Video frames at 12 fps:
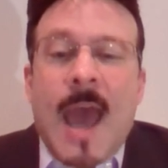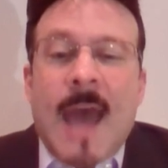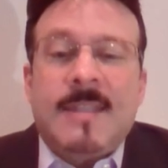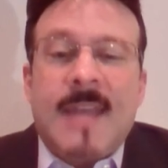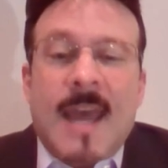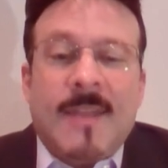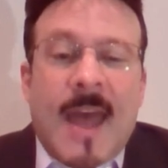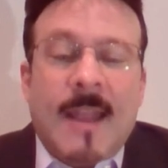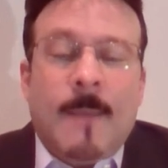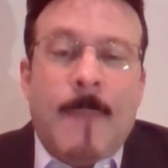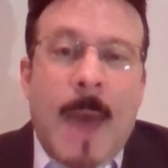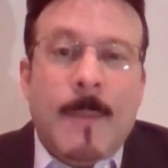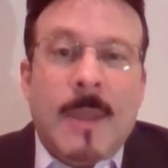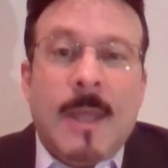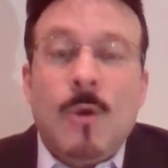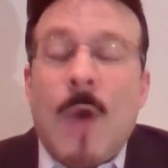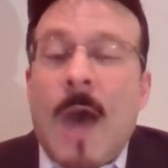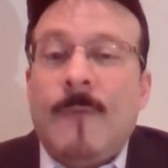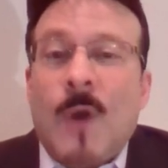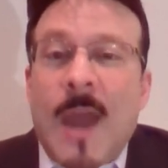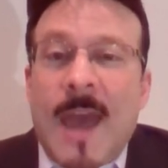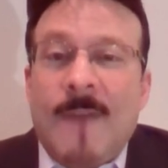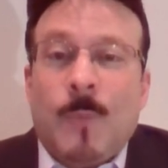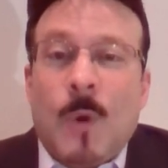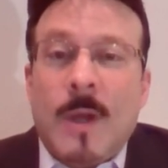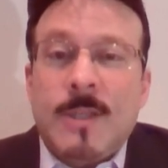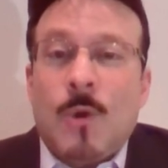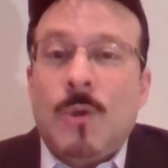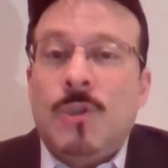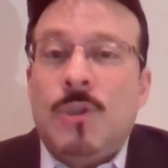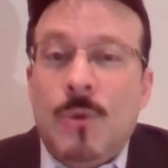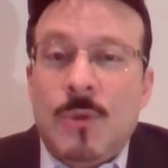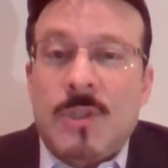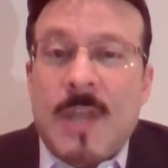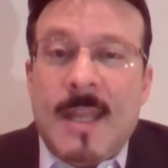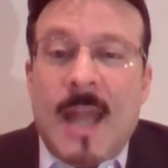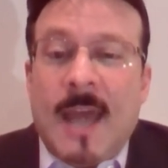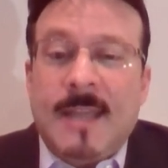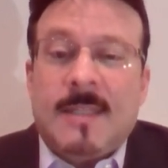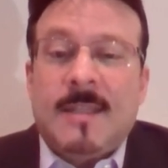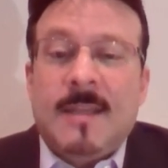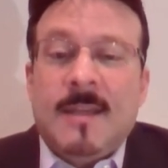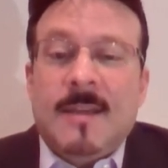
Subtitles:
at South Alabama that you got for half price on Tuesday night,